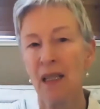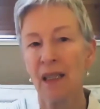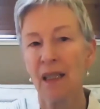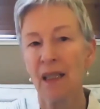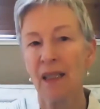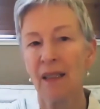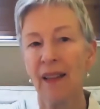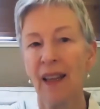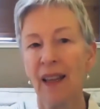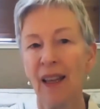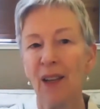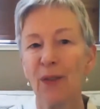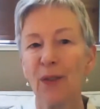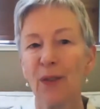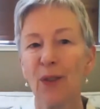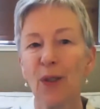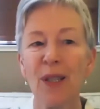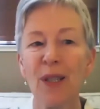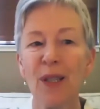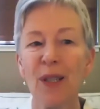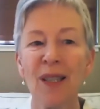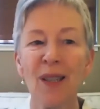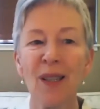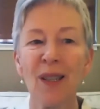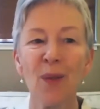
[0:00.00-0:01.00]
That, of
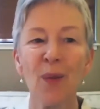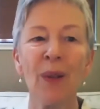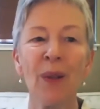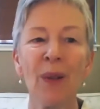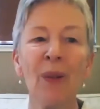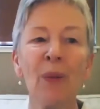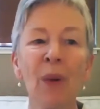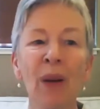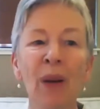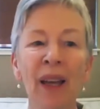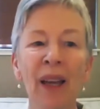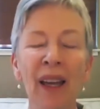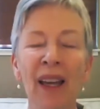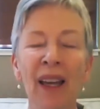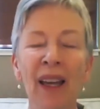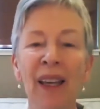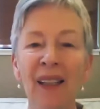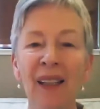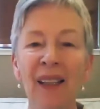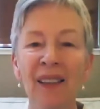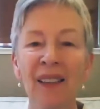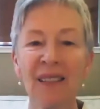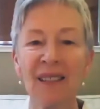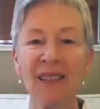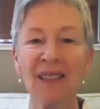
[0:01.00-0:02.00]
course, is one
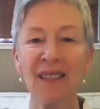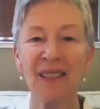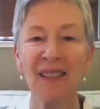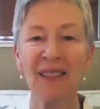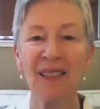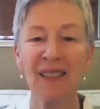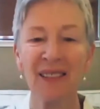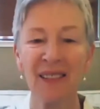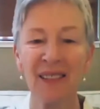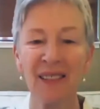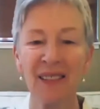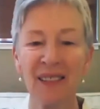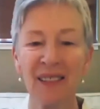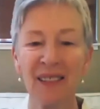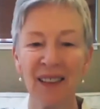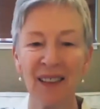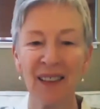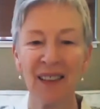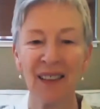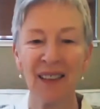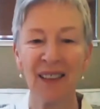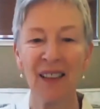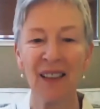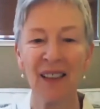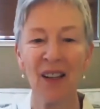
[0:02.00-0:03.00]
way
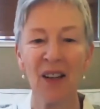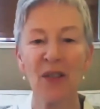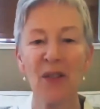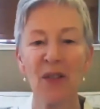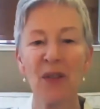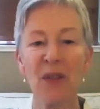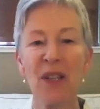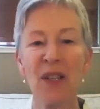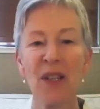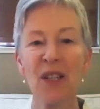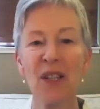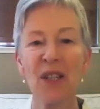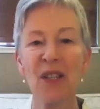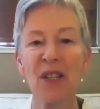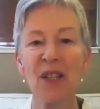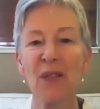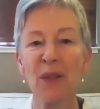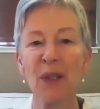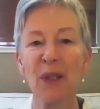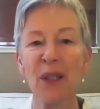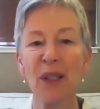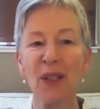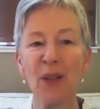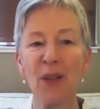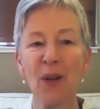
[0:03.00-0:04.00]
in our tradition of
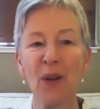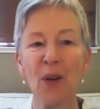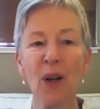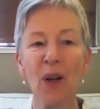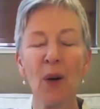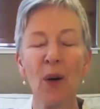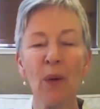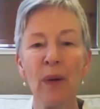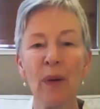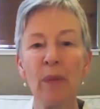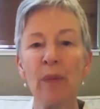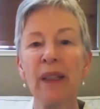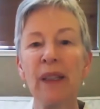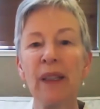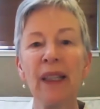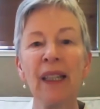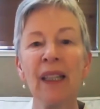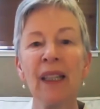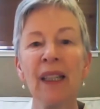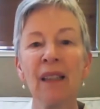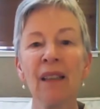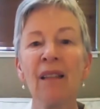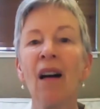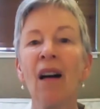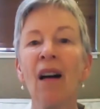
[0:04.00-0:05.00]
Kriya Yoga. We
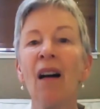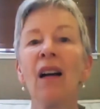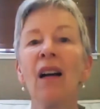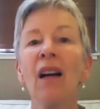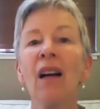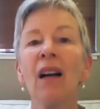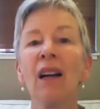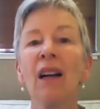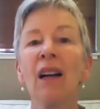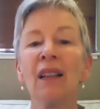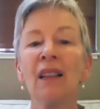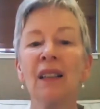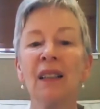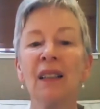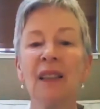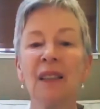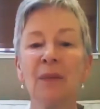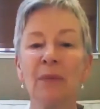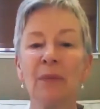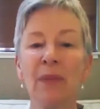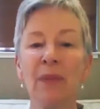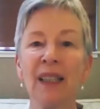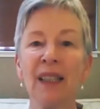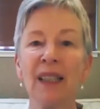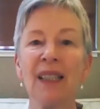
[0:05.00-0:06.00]
begin our
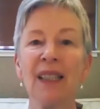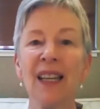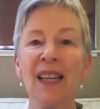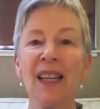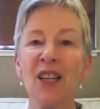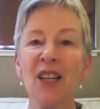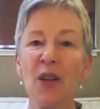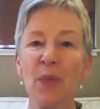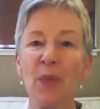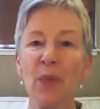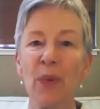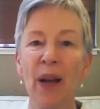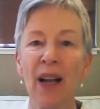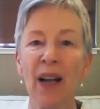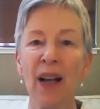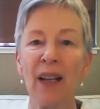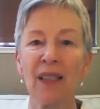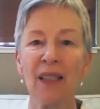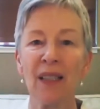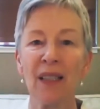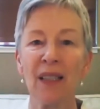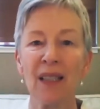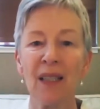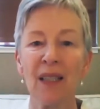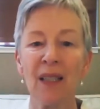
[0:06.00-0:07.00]
meditation
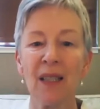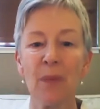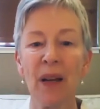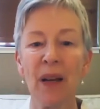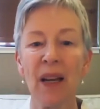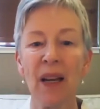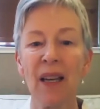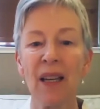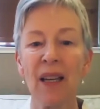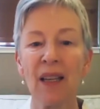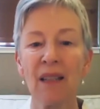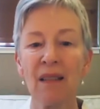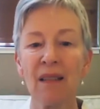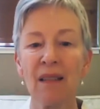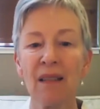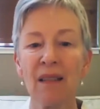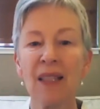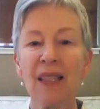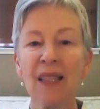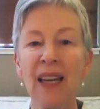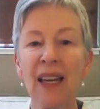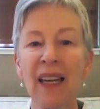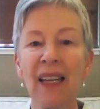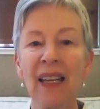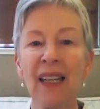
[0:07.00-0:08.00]
practice by
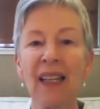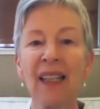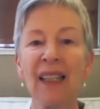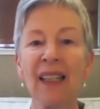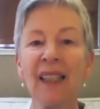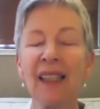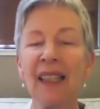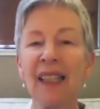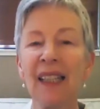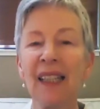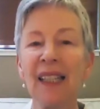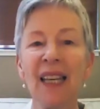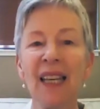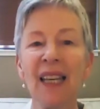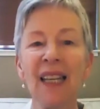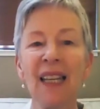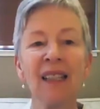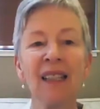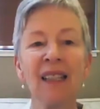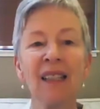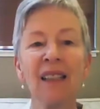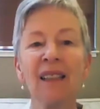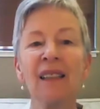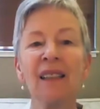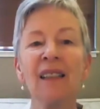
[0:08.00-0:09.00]
stating and
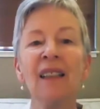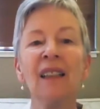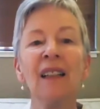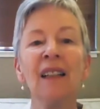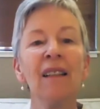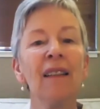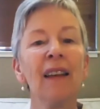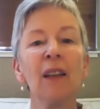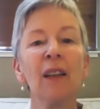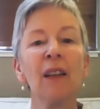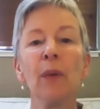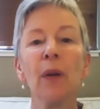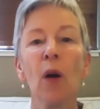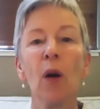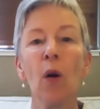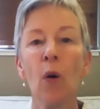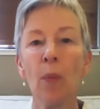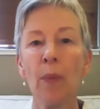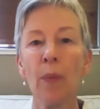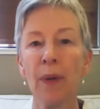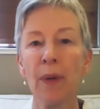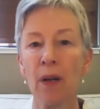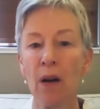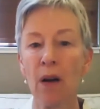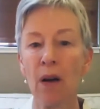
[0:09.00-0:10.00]
intending that we
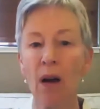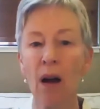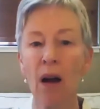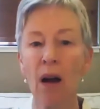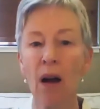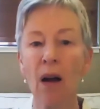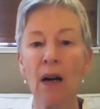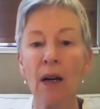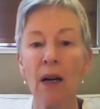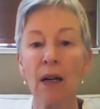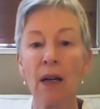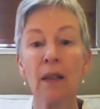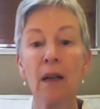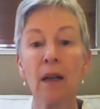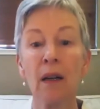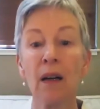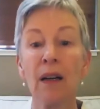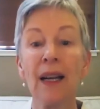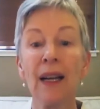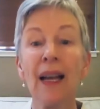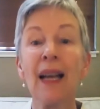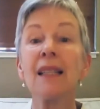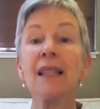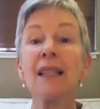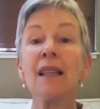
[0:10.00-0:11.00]
open our heart, our
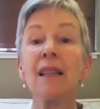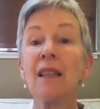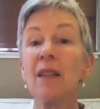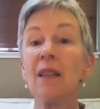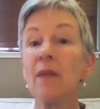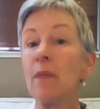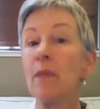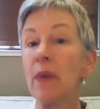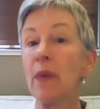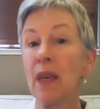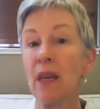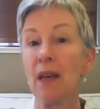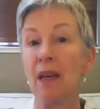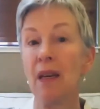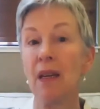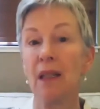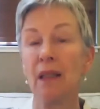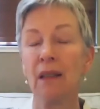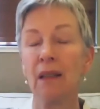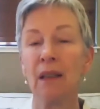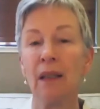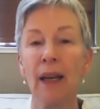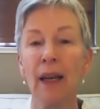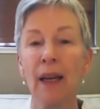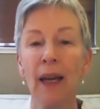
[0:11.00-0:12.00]
essence of being,
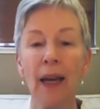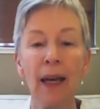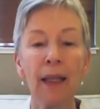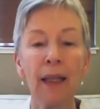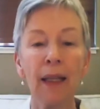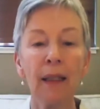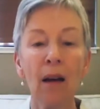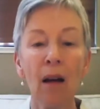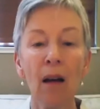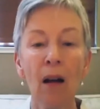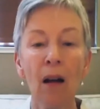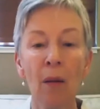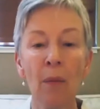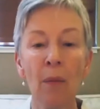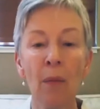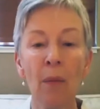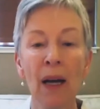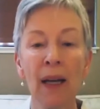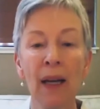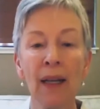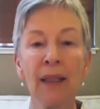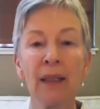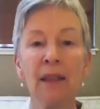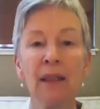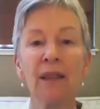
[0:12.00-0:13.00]
and our
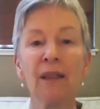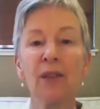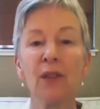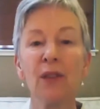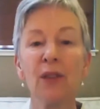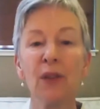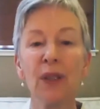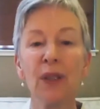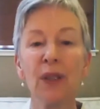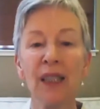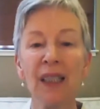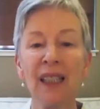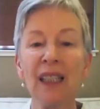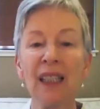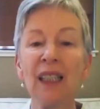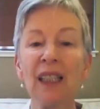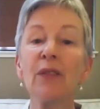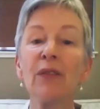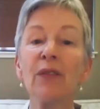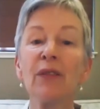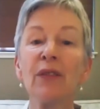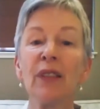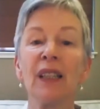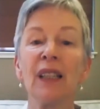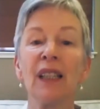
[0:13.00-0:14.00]
mind to the
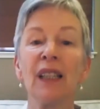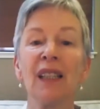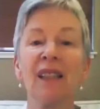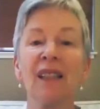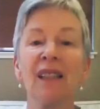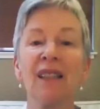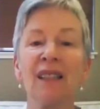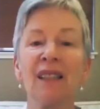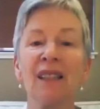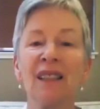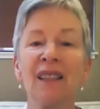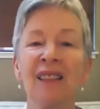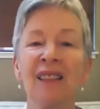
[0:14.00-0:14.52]
infinite.